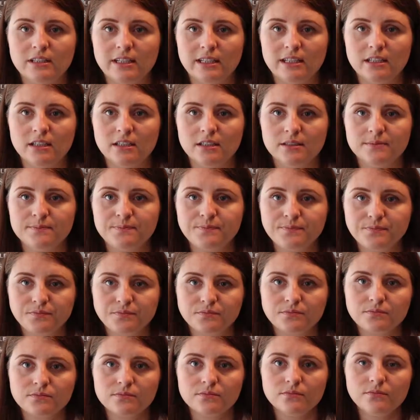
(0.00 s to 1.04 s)
income,
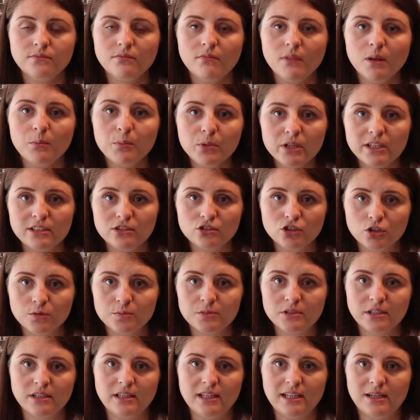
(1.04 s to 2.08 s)
but it's
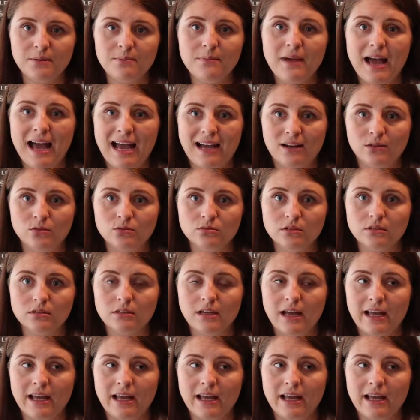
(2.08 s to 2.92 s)
up to the amount.